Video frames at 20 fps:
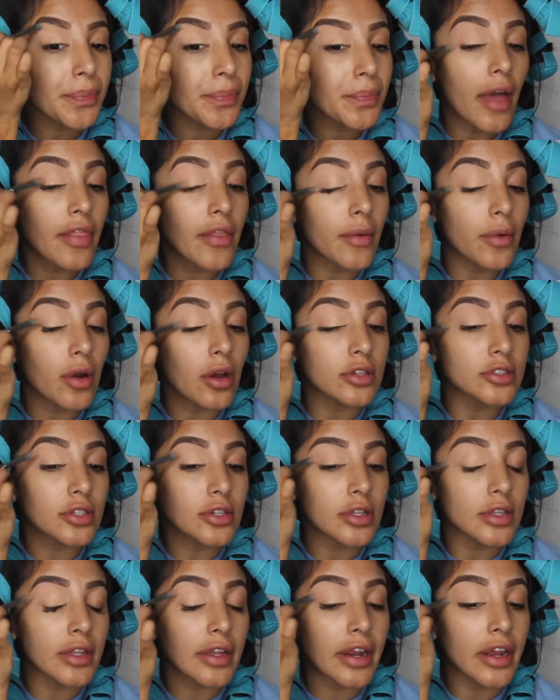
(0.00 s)
And then we're also
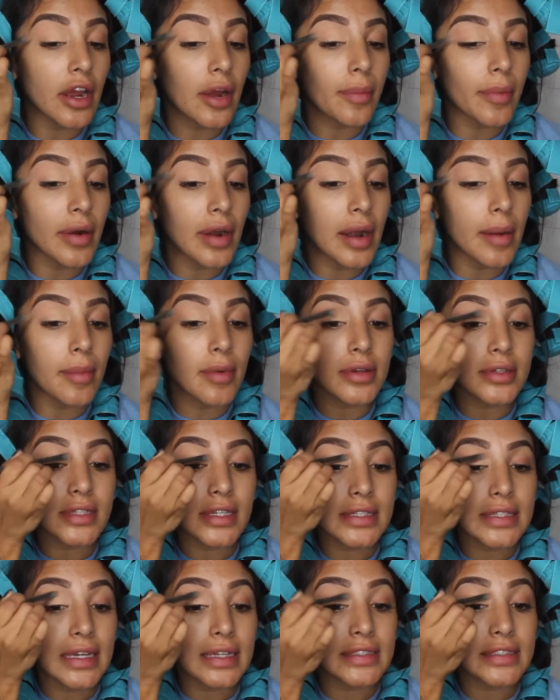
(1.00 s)
cleaning up our eyebrows
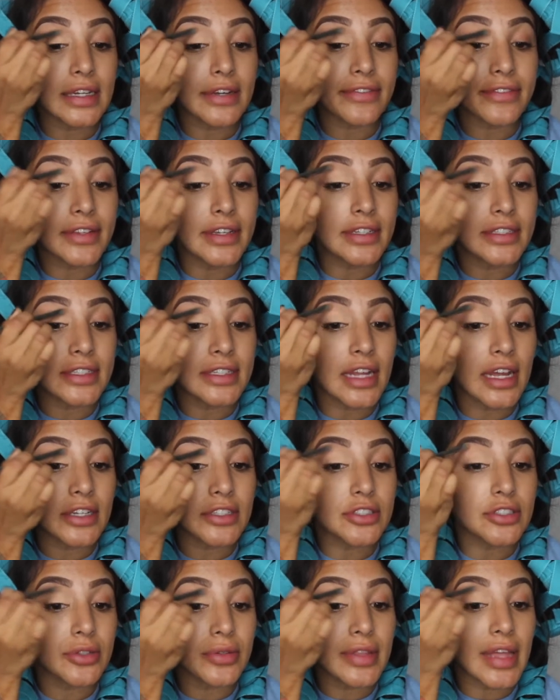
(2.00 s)
because I definitely did not
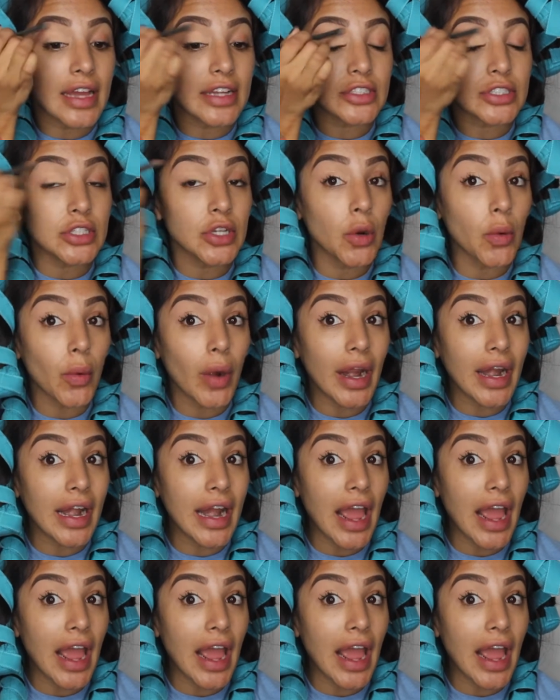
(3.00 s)
do that right